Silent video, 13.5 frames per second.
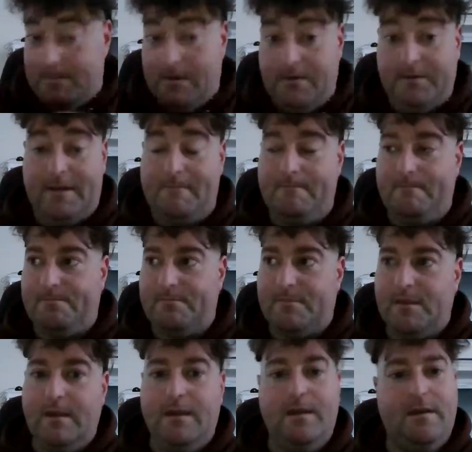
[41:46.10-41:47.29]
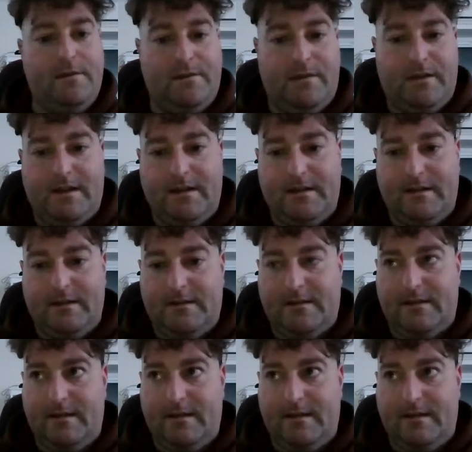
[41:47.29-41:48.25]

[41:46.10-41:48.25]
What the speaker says: modem, so you can